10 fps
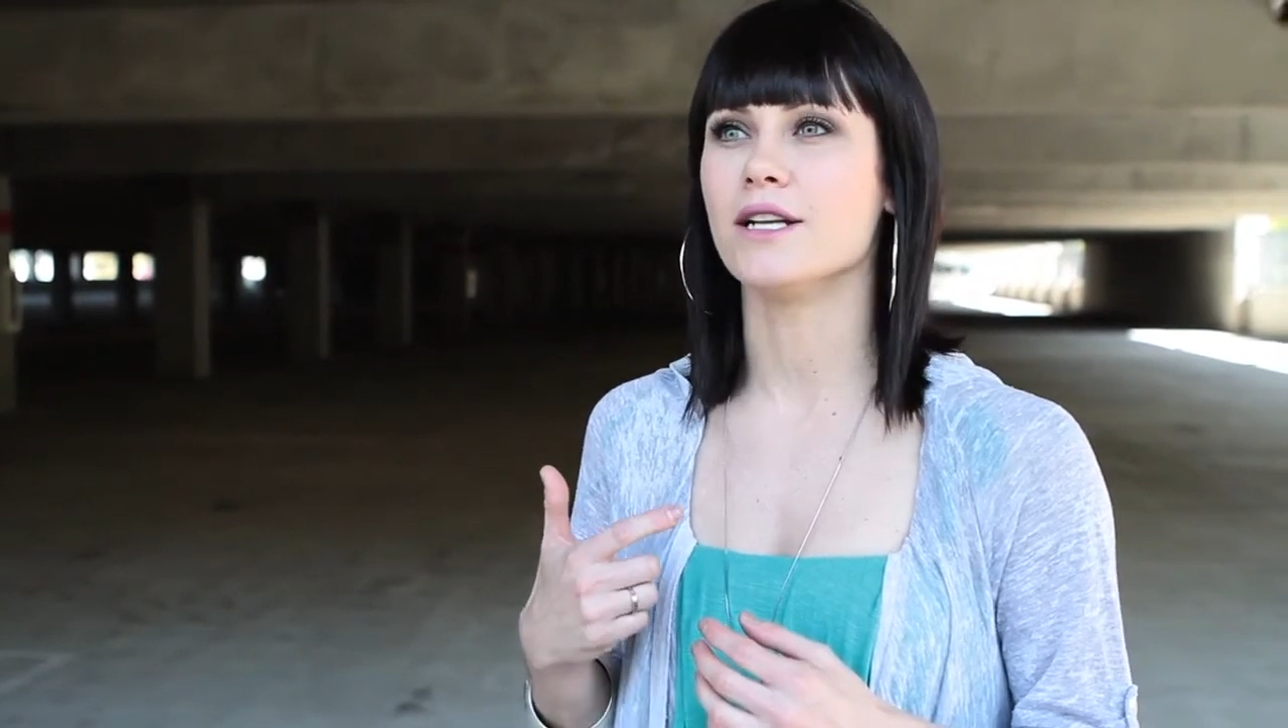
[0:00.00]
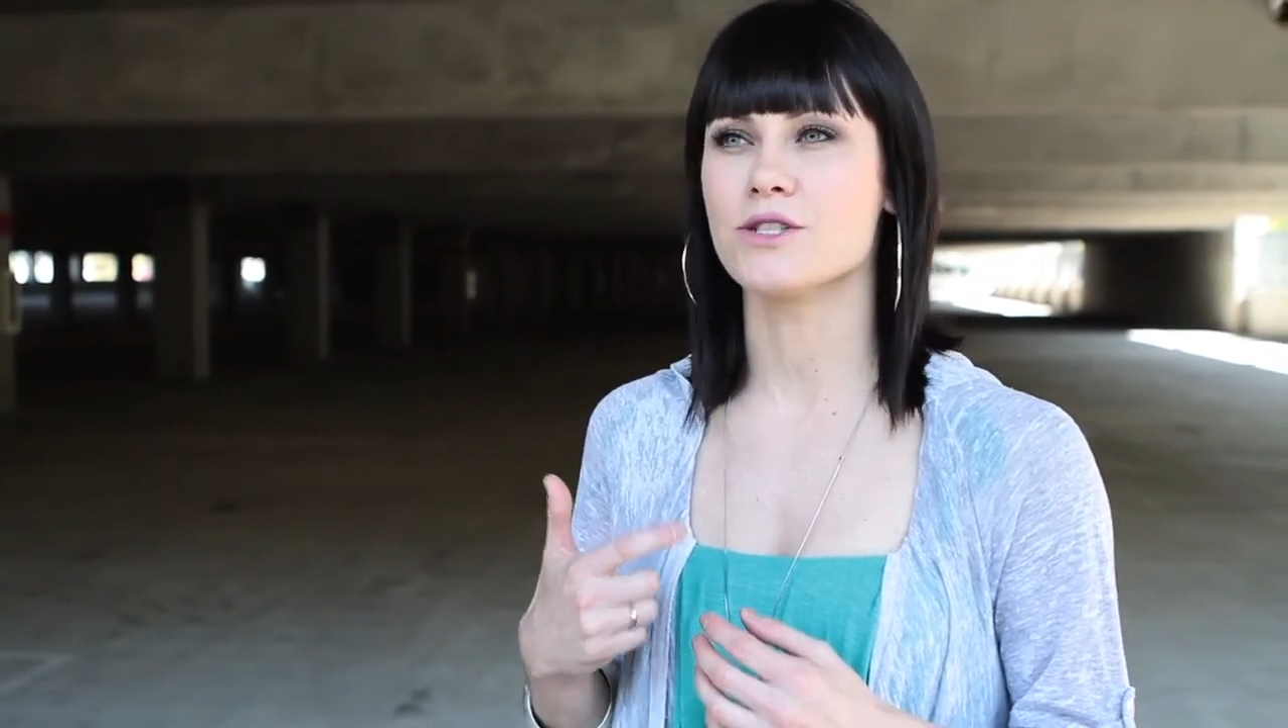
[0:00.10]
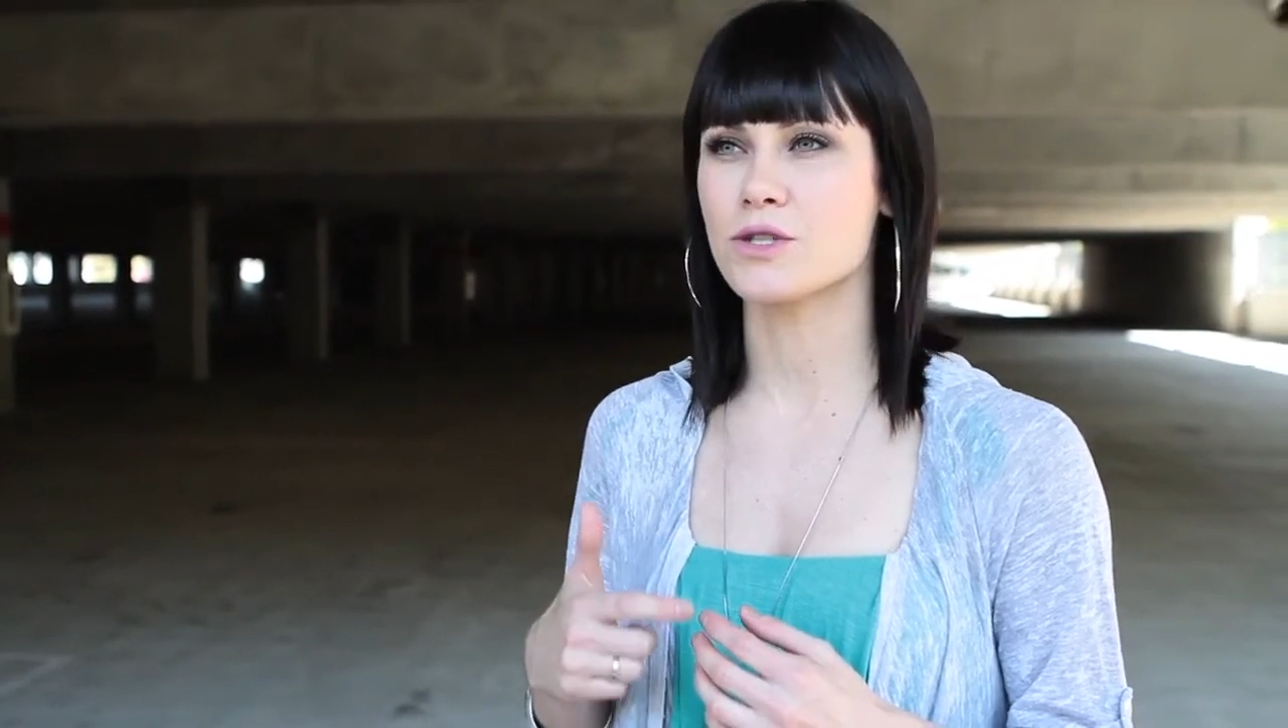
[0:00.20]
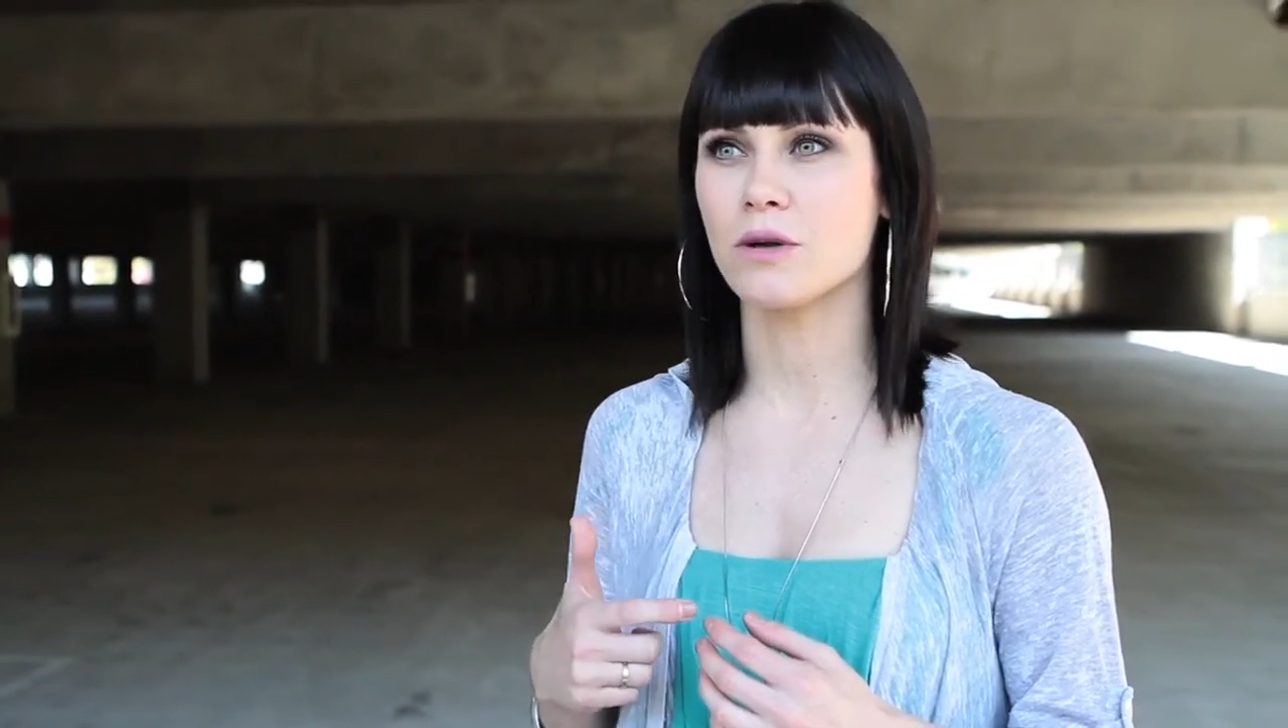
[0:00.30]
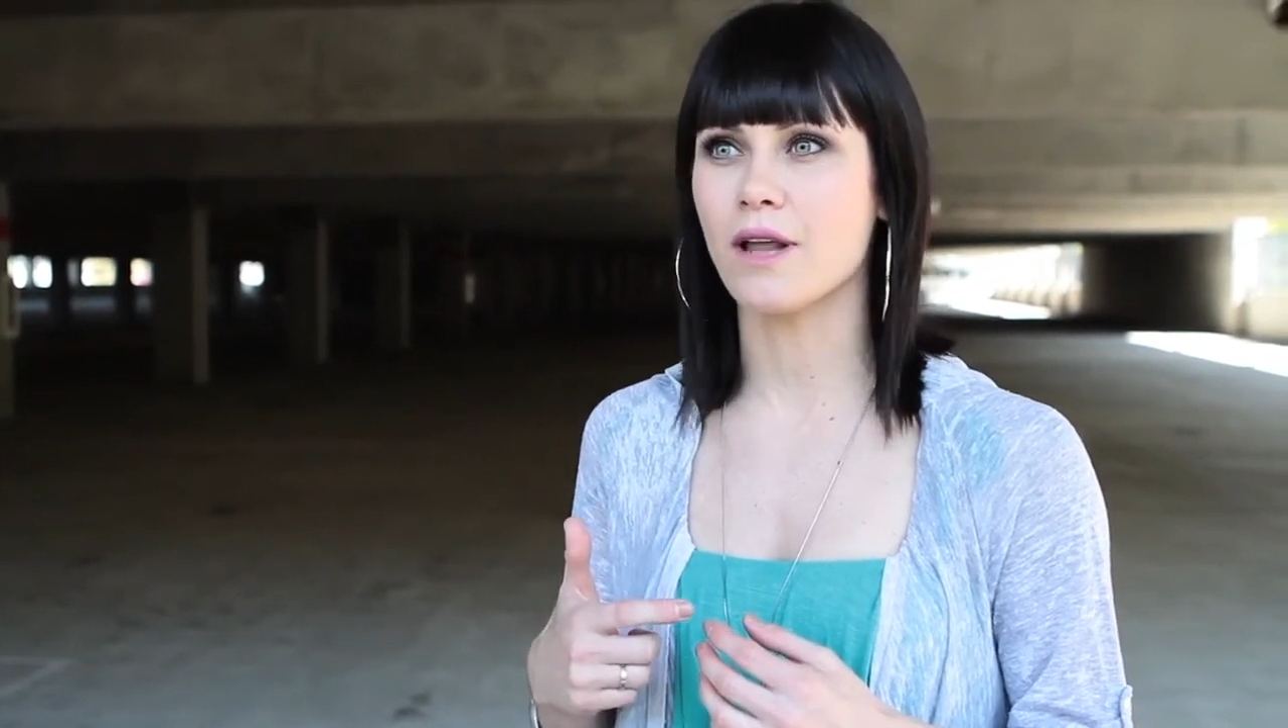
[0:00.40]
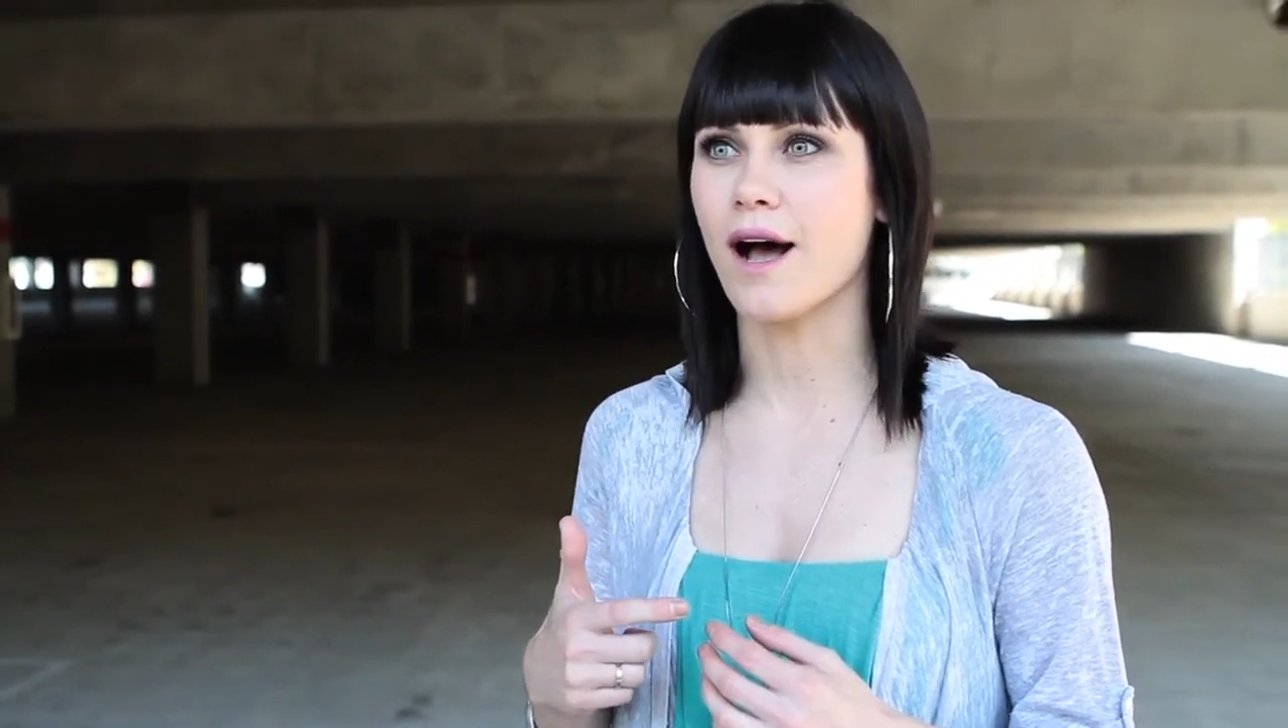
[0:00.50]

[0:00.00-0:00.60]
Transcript: and so